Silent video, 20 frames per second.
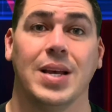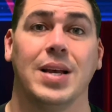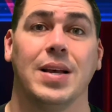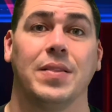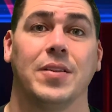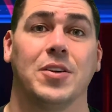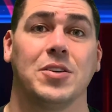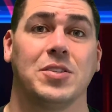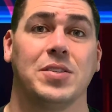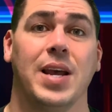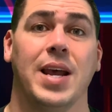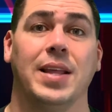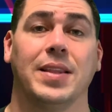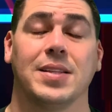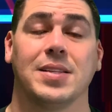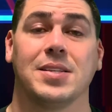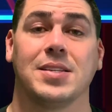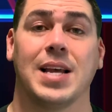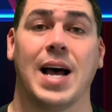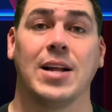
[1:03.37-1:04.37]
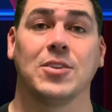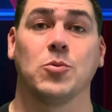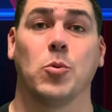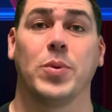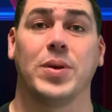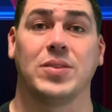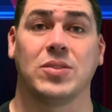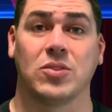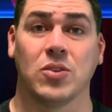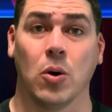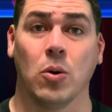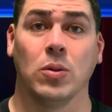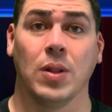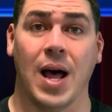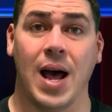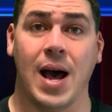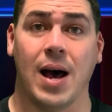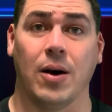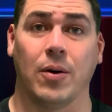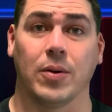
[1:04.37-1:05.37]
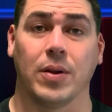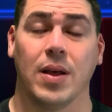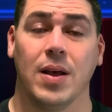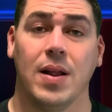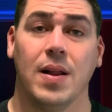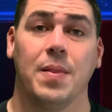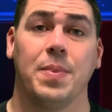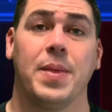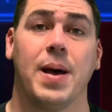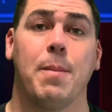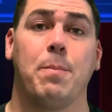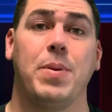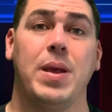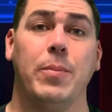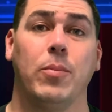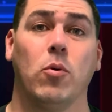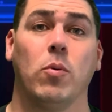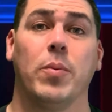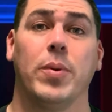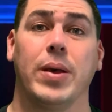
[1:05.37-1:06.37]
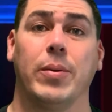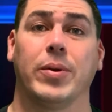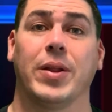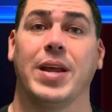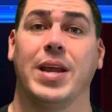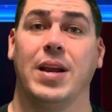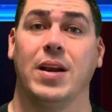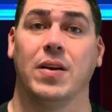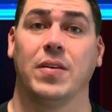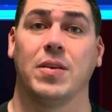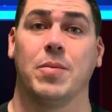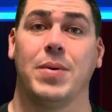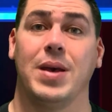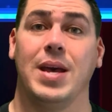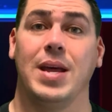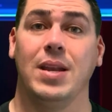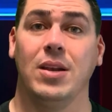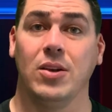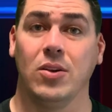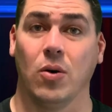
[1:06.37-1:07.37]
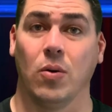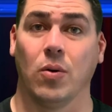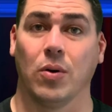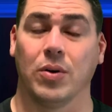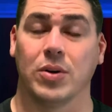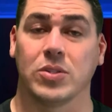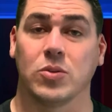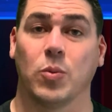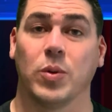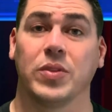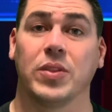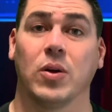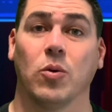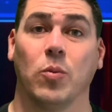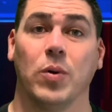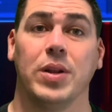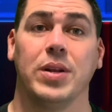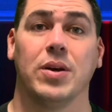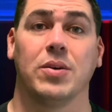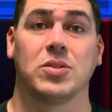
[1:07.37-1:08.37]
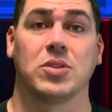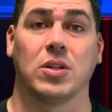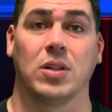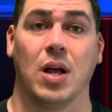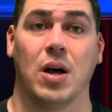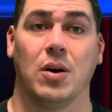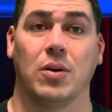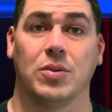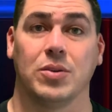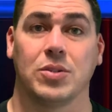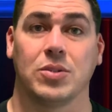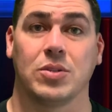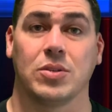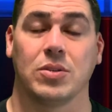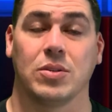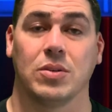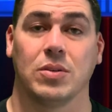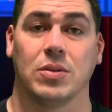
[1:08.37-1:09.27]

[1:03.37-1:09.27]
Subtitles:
They're saying that the sounds will be so loud that people will be able to hear them indoors with their windows closed.